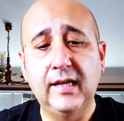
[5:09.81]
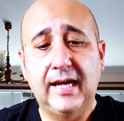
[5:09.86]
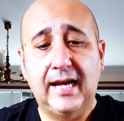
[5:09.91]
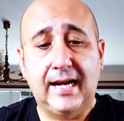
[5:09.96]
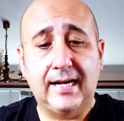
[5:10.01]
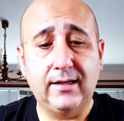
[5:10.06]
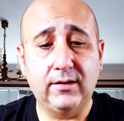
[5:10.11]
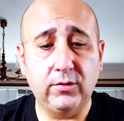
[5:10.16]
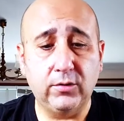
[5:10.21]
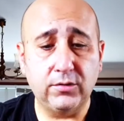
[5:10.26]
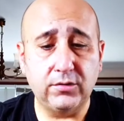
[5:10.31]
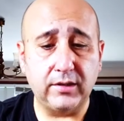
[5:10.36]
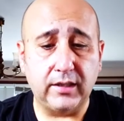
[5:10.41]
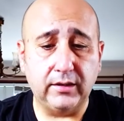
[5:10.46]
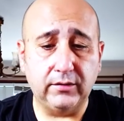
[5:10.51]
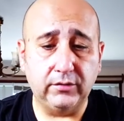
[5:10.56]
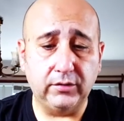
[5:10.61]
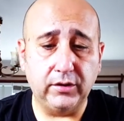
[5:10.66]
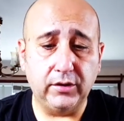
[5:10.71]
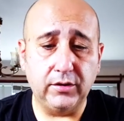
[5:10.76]
and it also
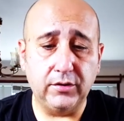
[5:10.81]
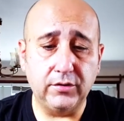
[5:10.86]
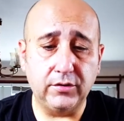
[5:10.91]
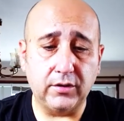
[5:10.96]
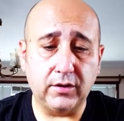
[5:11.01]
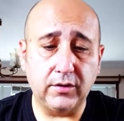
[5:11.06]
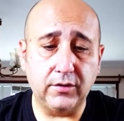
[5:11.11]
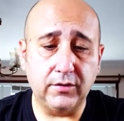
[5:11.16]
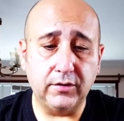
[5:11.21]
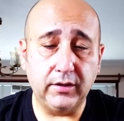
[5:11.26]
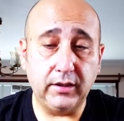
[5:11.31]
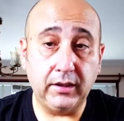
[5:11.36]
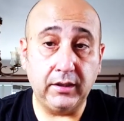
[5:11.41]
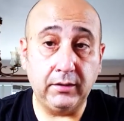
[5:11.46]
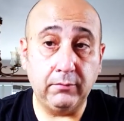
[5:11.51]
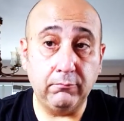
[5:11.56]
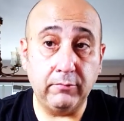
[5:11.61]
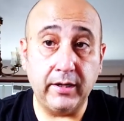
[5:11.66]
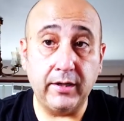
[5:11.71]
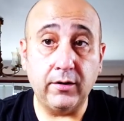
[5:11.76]
turns on
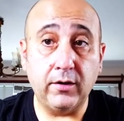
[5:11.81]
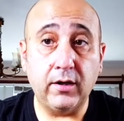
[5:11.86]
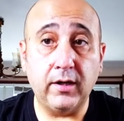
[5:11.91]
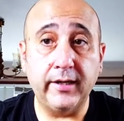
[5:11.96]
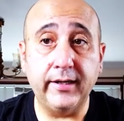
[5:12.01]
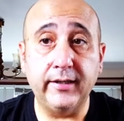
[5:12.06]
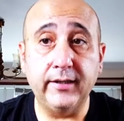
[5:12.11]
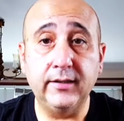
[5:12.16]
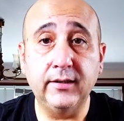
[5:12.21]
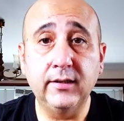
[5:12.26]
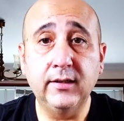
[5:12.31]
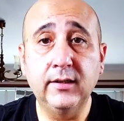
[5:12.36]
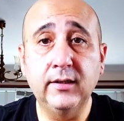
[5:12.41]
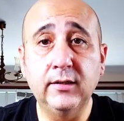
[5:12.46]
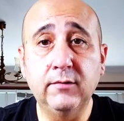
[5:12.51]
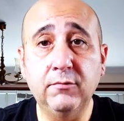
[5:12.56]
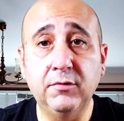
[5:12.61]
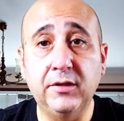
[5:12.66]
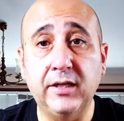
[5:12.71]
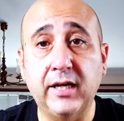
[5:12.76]
the red eye
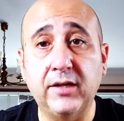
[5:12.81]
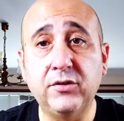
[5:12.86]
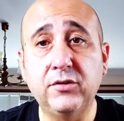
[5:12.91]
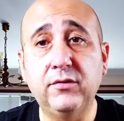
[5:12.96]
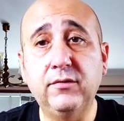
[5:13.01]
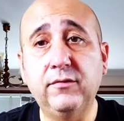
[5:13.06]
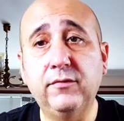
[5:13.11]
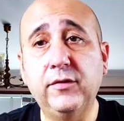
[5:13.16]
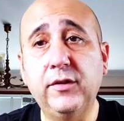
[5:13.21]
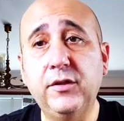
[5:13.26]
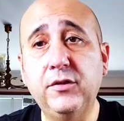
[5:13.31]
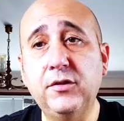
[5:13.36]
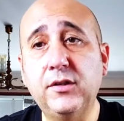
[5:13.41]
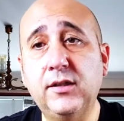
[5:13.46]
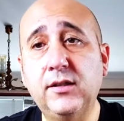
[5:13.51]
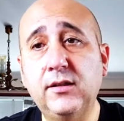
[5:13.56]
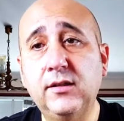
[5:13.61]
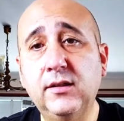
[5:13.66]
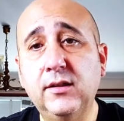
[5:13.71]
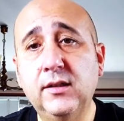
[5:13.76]
reduction
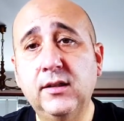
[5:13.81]
feature.